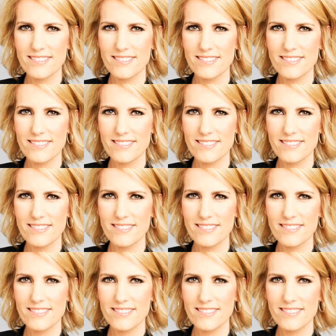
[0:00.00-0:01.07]

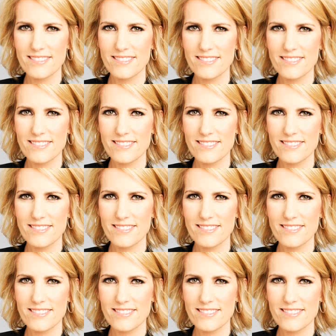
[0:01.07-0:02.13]

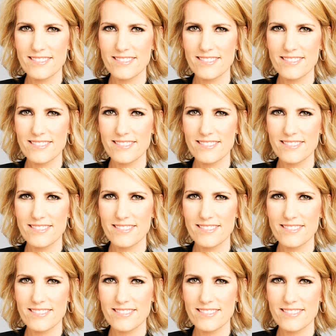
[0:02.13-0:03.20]

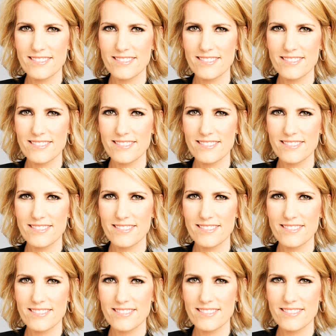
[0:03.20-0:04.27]

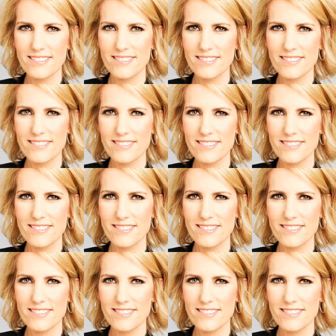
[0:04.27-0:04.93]
(no lip movement)